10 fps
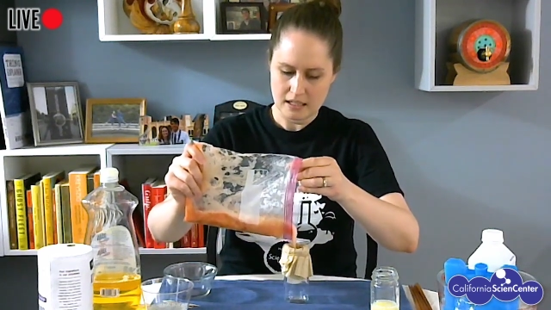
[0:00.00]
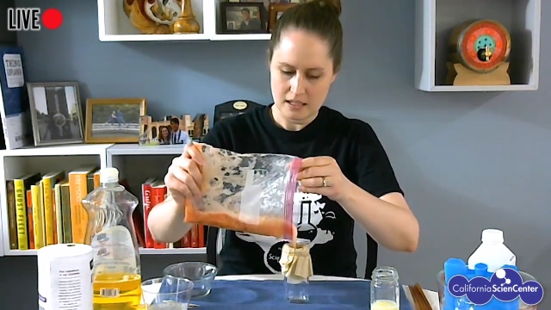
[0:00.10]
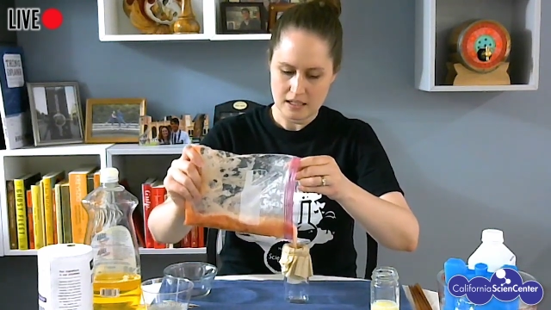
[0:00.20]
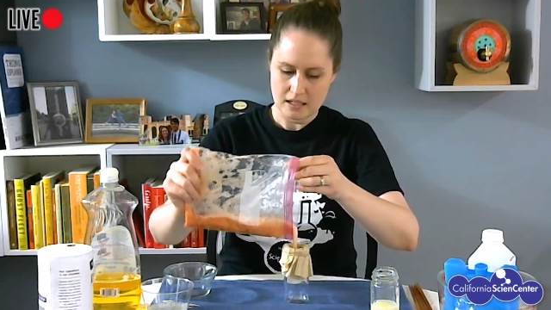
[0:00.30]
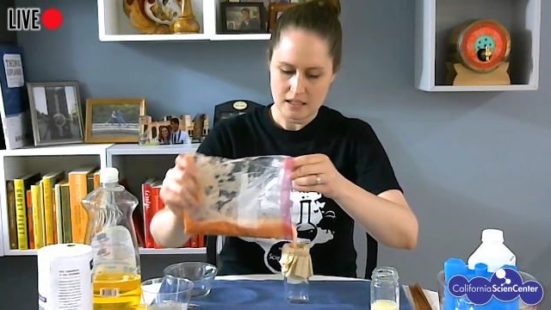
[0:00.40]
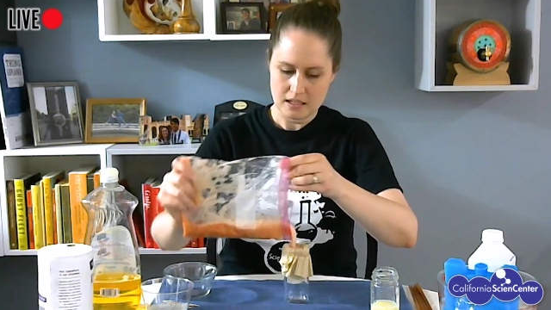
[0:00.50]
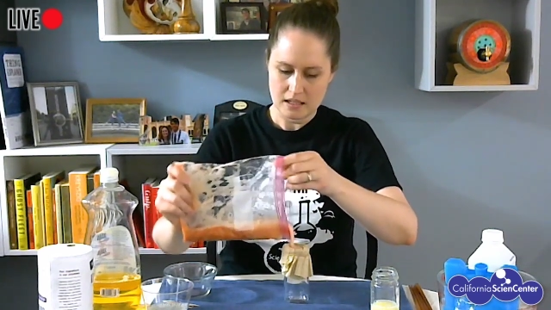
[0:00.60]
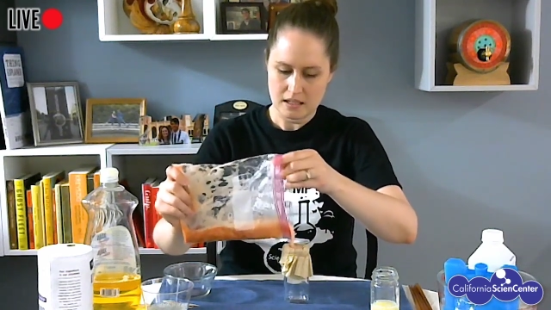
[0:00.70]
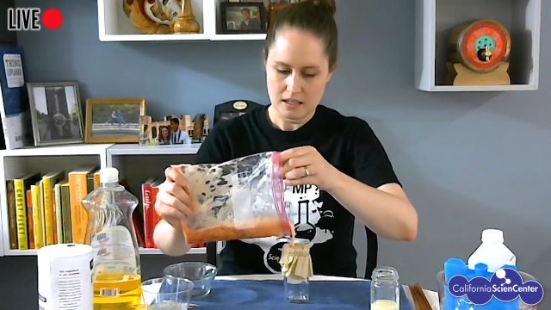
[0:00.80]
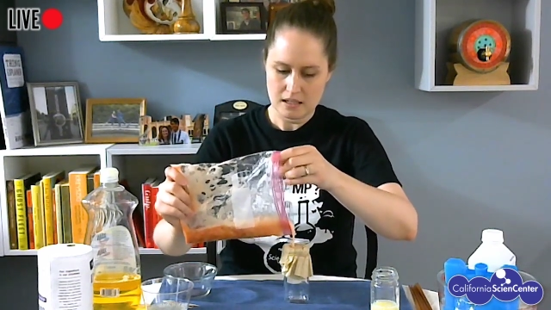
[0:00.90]

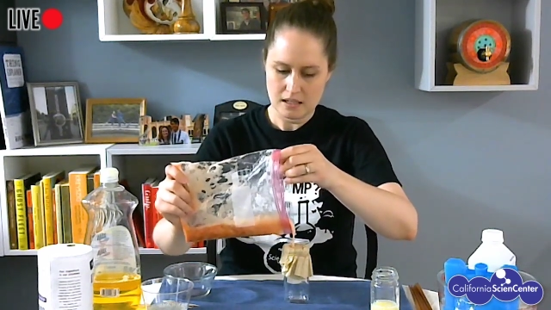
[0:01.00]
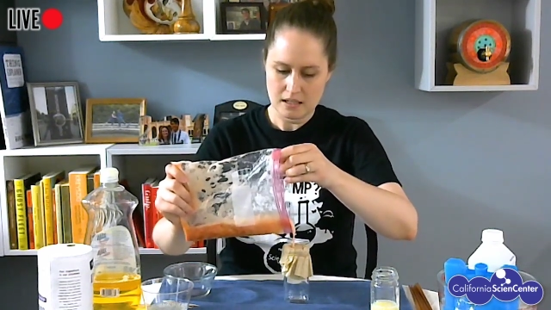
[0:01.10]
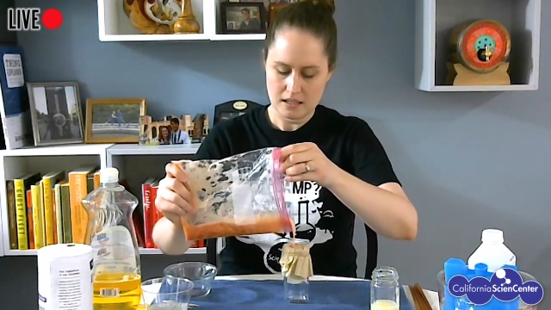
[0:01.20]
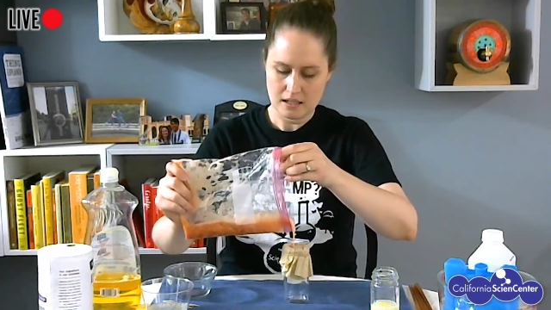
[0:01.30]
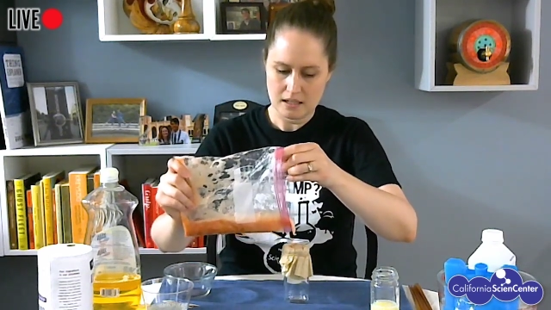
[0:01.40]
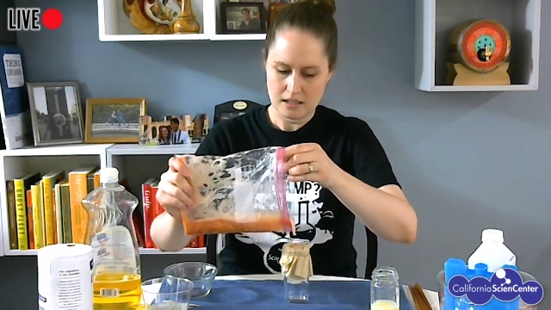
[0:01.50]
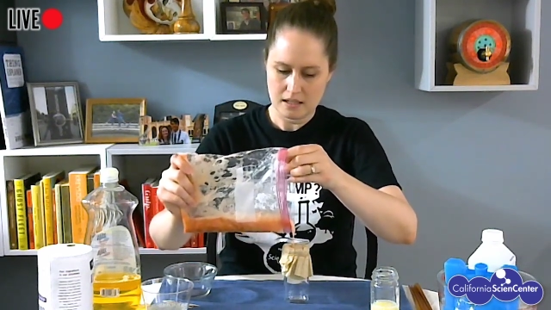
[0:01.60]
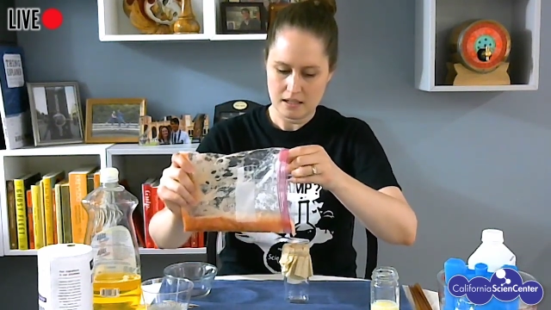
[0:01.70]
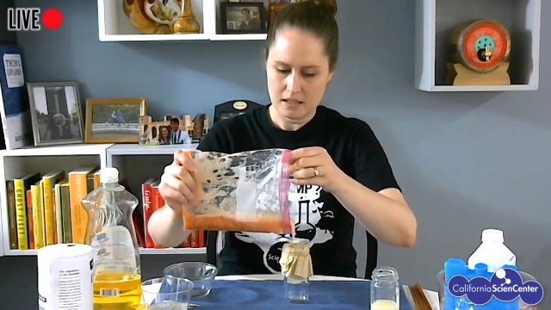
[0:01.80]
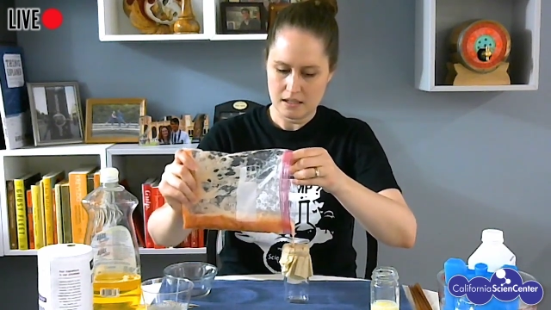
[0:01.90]

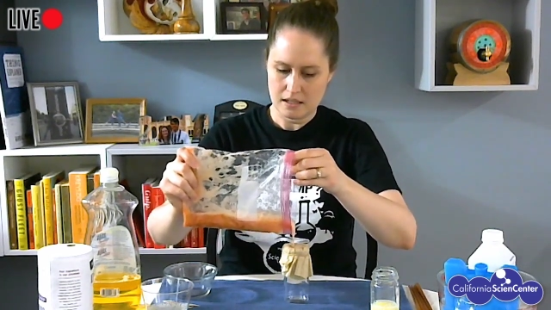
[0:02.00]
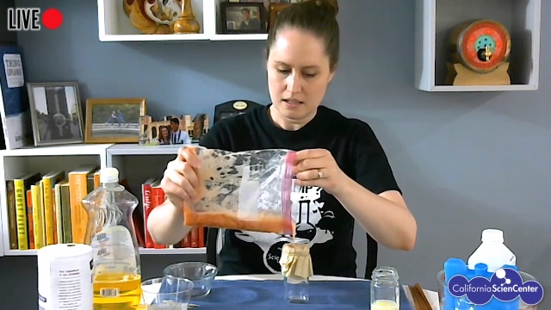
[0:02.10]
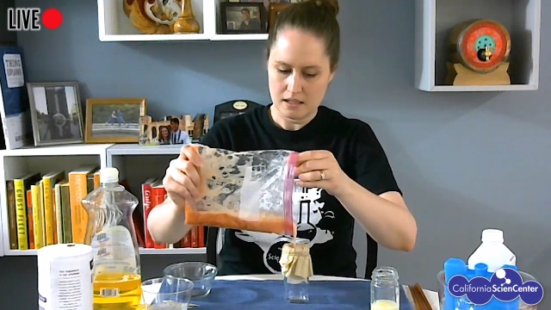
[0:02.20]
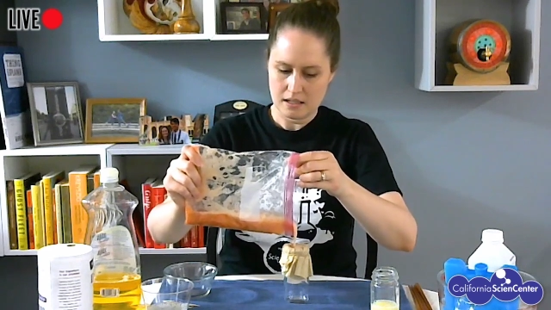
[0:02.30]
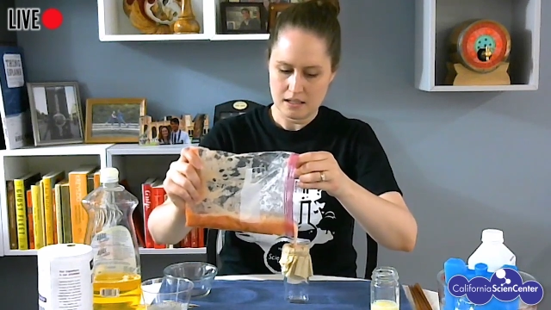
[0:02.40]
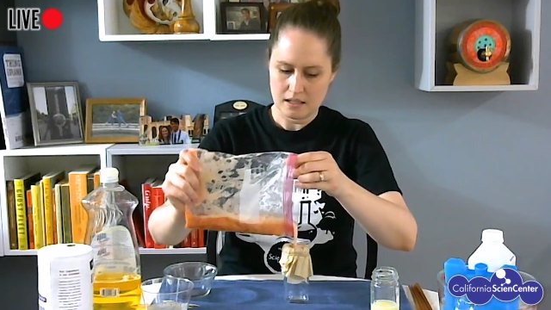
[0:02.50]
Nothing is said.